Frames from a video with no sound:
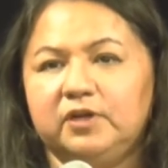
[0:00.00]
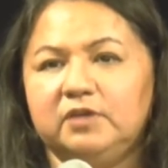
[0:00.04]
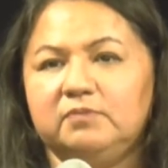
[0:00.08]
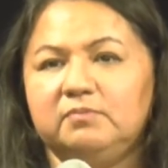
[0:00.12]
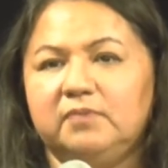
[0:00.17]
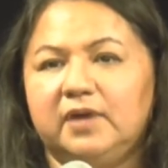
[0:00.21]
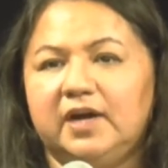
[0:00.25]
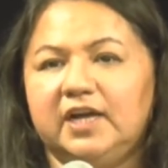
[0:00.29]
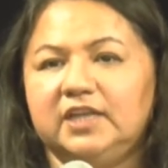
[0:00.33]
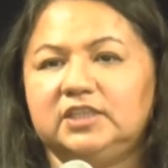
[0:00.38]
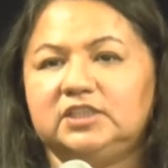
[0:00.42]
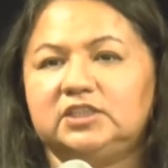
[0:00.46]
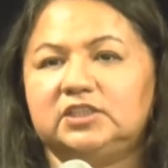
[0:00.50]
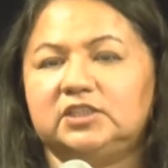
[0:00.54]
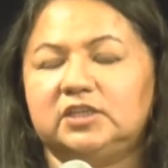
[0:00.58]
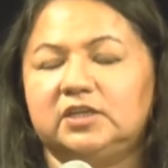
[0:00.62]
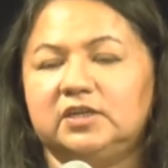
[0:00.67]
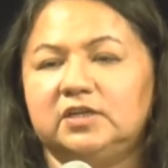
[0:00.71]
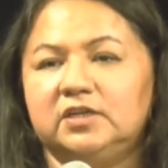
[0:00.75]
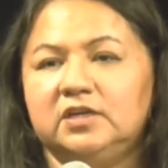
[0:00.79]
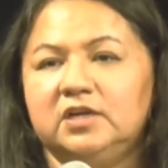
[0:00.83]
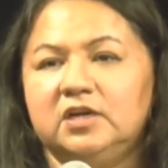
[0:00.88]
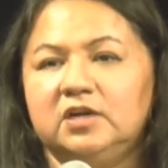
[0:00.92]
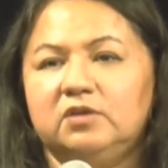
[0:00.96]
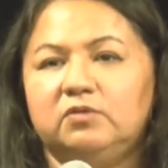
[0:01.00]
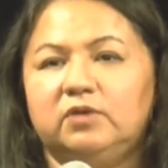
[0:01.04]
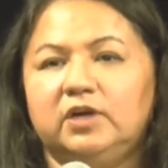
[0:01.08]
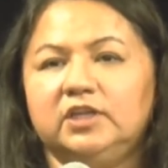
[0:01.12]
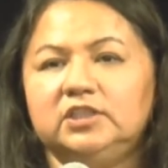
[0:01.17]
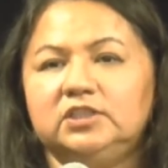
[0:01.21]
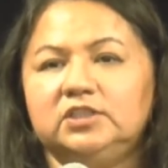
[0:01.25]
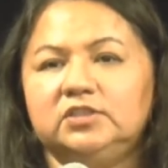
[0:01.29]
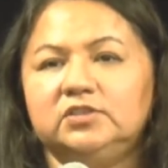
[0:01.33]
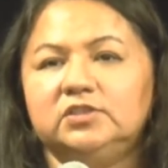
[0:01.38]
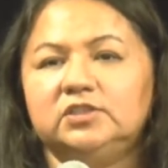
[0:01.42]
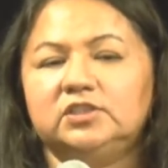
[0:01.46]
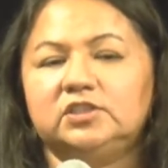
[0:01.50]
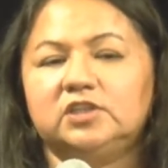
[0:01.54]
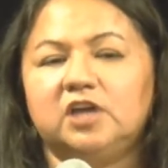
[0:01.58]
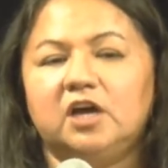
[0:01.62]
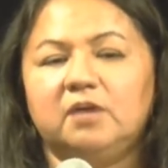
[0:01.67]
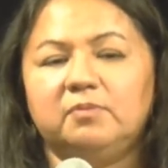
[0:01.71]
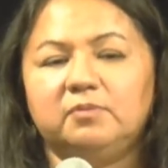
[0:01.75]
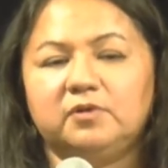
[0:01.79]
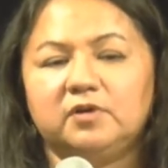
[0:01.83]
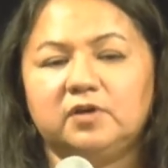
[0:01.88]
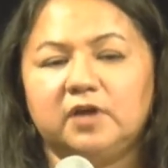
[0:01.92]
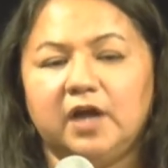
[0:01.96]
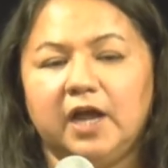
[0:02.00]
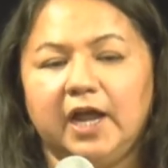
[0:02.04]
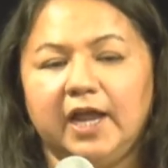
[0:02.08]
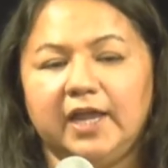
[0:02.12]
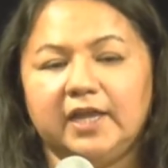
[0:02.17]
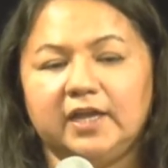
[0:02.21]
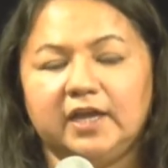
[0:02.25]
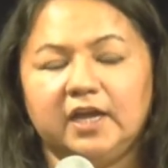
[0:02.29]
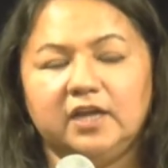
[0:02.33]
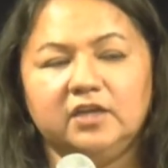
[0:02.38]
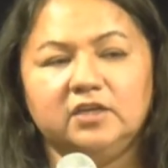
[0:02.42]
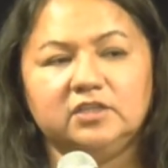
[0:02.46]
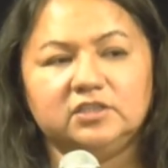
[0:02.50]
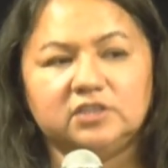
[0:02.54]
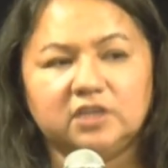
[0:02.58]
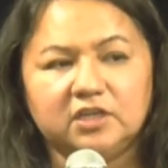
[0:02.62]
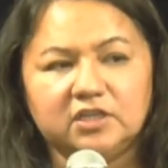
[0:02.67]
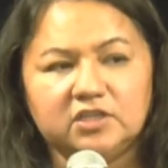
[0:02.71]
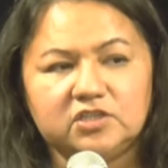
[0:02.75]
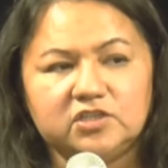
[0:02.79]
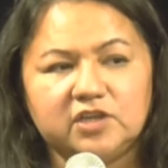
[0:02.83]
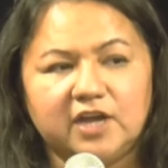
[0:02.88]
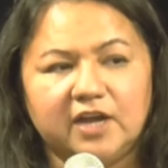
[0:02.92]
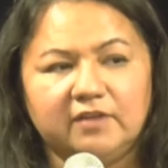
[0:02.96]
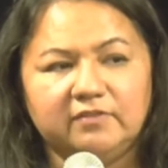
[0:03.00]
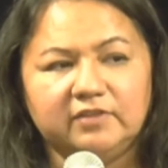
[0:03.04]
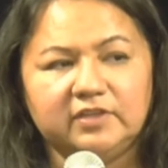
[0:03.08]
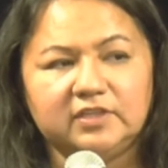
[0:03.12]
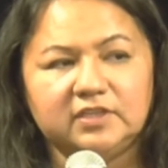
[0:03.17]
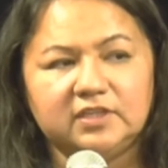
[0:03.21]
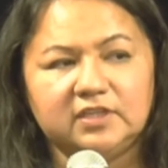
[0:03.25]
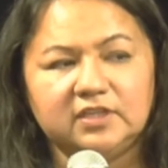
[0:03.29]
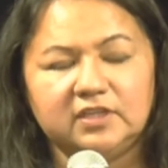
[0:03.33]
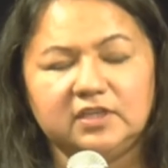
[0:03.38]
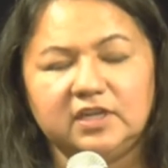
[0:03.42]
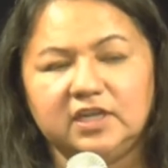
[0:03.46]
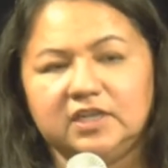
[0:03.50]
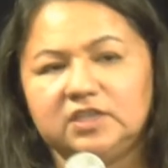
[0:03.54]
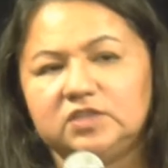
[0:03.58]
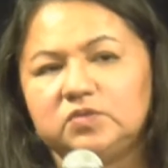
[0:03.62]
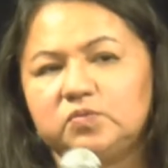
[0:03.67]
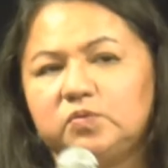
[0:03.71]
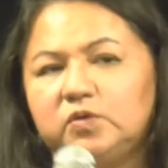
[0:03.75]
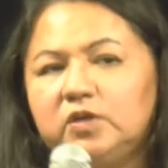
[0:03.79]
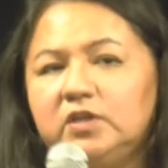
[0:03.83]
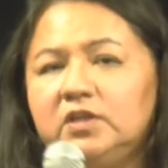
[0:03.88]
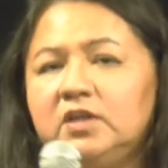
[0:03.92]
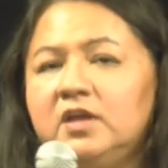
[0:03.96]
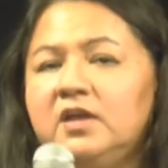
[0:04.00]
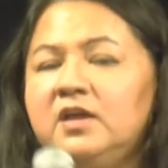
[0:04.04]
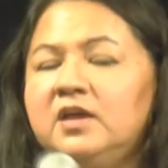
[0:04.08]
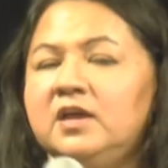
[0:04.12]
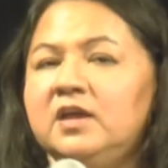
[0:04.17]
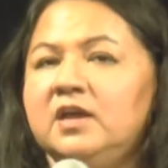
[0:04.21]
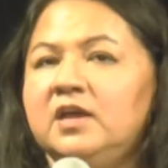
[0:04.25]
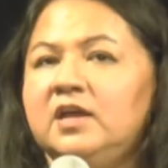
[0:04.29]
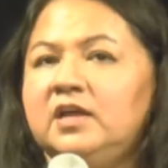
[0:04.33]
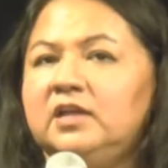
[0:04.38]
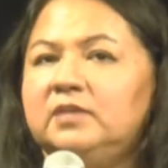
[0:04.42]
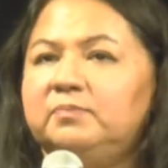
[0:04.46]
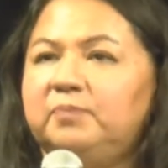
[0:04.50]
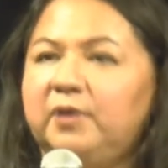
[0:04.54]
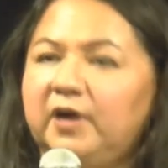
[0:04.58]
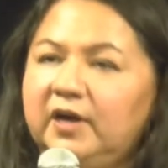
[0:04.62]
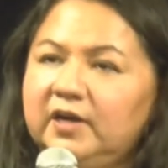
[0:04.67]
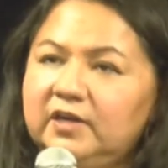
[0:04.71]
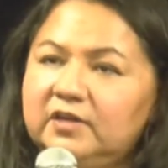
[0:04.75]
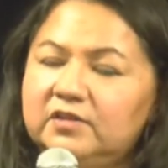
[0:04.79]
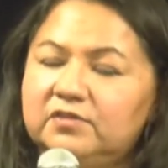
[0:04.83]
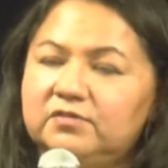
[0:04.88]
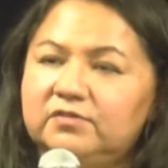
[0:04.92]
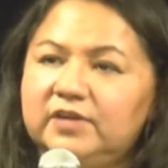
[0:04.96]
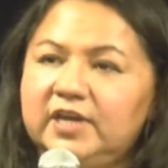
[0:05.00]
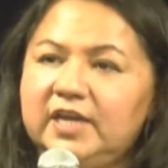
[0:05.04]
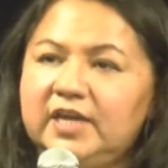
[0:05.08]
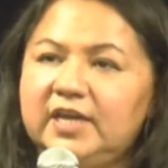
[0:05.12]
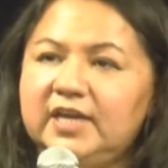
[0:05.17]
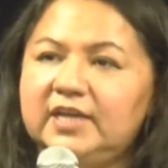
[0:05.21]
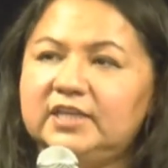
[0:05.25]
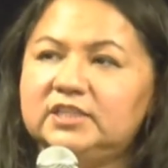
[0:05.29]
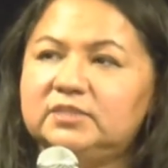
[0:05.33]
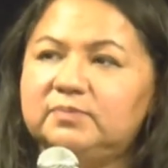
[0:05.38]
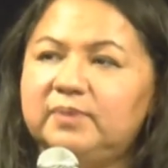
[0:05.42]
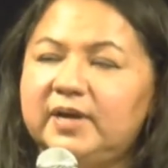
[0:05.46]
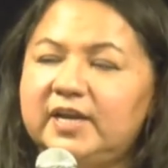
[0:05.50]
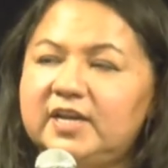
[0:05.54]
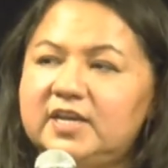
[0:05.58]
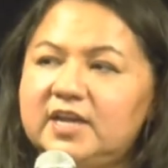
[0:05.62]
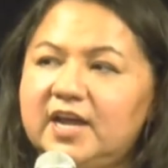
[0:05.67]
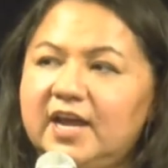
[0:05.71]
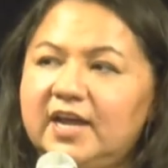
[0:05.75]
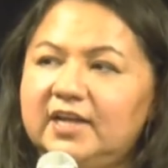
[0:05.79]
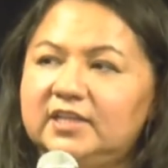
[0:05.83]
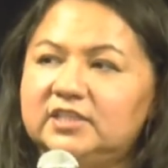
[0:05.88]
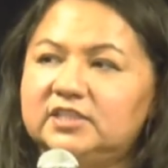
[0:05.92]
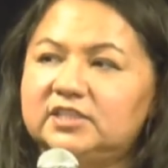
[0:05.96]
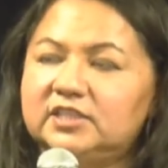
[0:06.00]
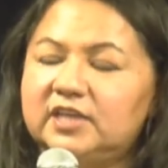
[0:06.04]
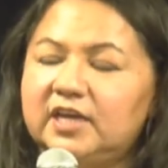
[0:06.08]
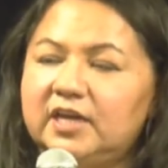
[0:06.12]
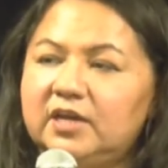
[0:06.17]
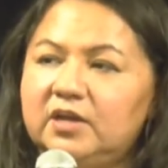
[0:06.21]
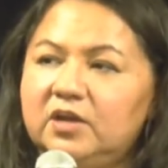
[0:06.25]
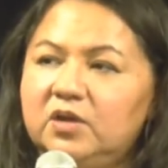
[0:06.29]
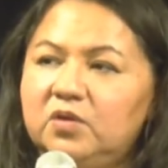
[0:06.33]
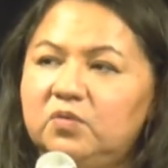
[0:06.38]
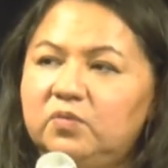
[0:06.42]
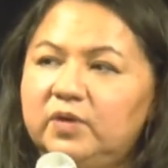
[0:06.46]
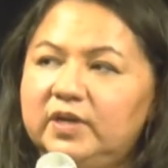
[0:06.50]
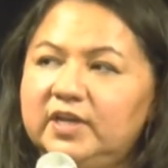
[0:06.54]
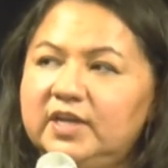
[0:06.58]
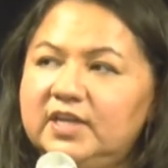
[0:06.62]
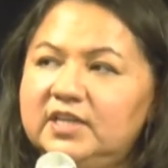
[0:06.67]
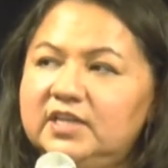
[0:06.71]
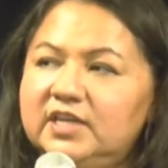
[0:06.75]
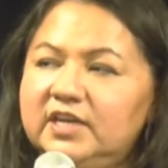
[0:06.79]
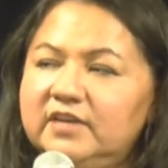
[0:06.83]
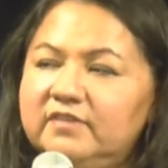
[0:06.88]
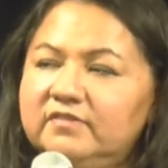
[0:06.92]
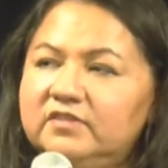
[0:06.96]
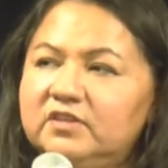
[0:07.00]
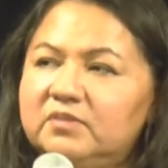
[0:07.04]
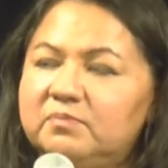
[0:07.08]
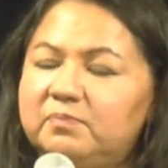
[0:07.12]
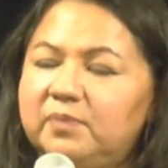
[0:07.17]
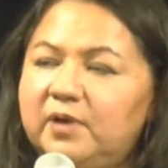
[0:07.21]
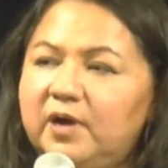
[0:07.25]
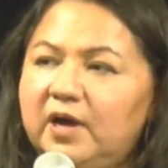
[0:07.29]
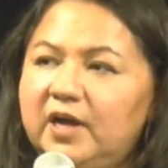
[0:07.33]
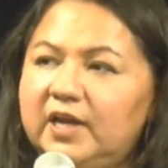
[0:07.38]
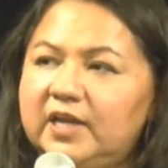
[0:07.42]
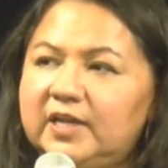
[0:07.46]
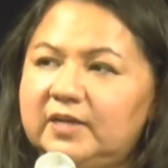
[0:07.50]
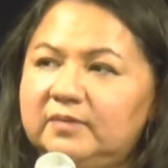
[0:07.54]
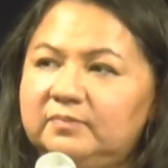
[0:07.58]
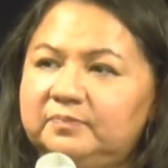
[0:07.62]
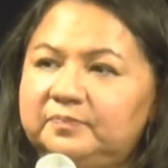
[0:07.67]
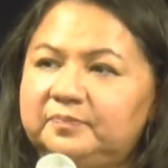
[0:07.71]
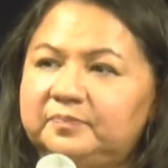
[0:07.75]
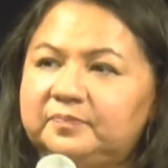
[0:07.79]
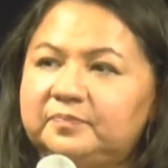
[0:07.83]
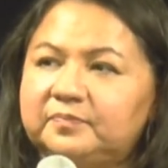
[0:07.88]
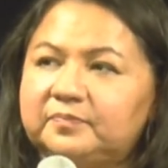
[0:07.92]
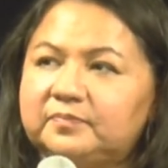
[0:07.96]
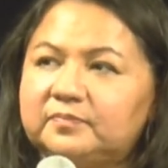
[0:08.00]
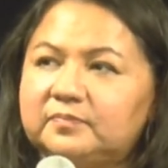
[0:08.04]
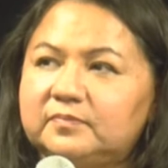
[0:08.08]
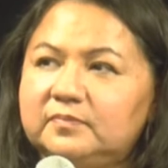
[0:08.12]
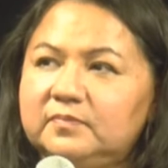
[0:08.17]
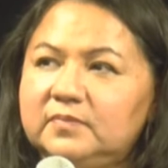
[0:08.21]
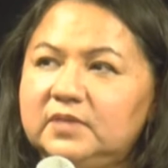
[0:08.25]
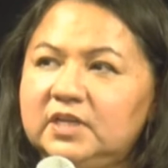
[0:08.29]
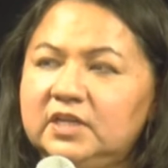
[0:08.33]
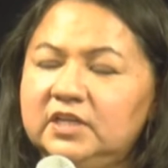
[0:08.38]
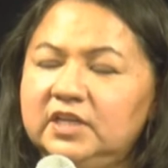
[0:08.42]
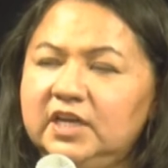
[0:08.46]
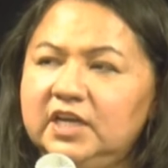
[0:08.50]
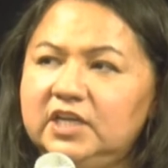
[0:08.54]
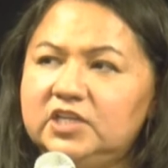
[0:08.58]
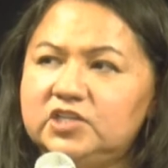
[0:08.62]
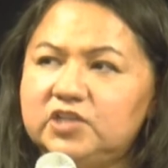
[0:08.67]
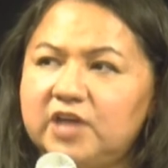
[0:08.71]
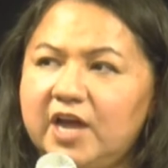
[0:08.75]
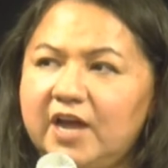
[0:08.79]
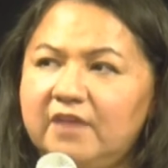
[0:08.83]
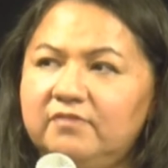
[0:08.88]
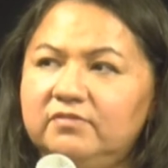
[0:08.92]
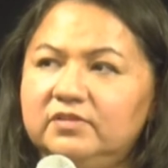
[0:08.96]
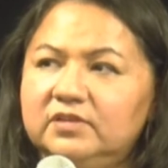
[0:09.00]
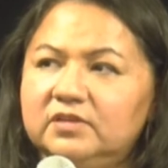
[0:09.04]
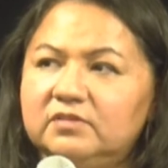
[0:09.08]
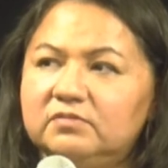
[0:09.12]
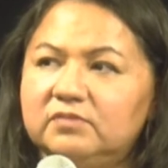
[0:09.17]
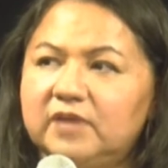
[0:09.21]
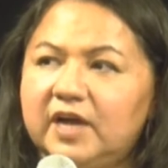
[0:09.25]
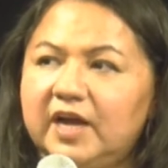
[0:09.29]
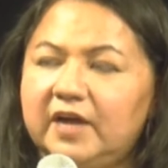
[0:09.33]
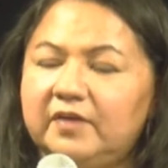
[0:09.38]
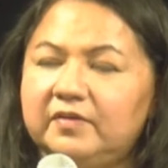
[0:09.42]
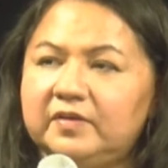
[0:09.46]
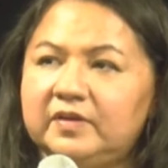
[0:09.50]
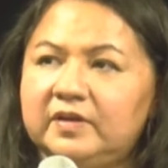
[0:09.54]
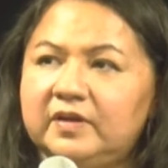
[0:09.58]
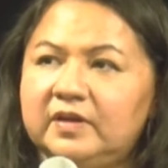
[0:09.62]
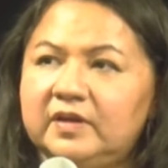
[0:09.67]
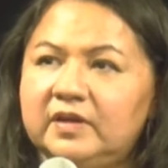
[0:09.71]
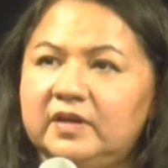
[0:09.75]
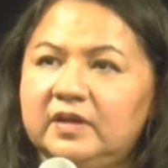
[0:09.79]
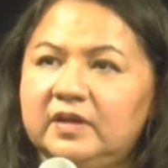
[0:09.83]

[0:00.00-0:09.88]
when matzah, once you stop crying and you start traveling to the next world, part three is my dad said, when they leave the body, they travel around